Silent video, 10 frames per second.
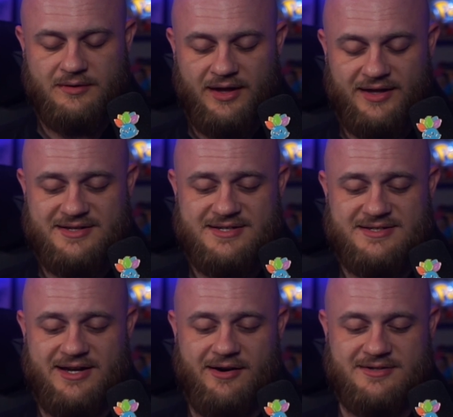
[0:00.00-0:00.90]
I guess he's
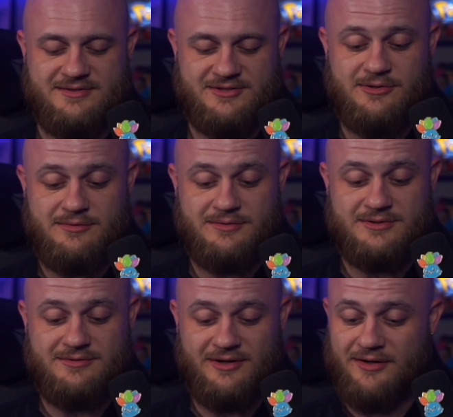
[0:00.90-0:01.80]
guaranteed
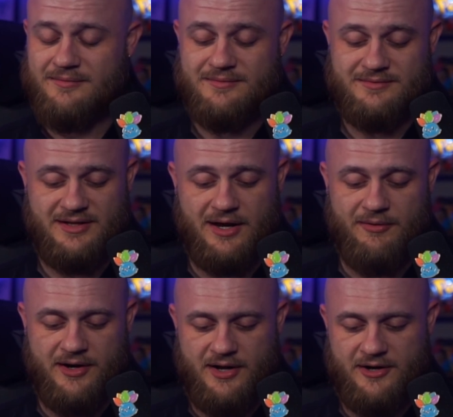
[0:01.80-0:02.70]
two. Oh, he got
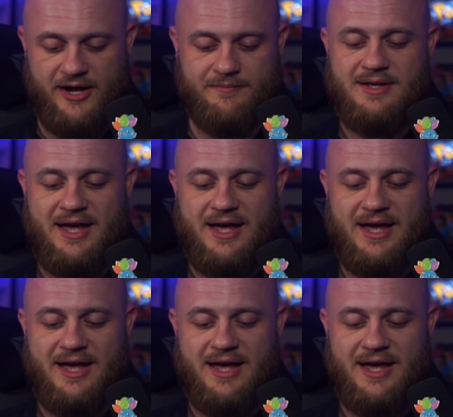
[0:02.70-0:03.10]
1. Okay.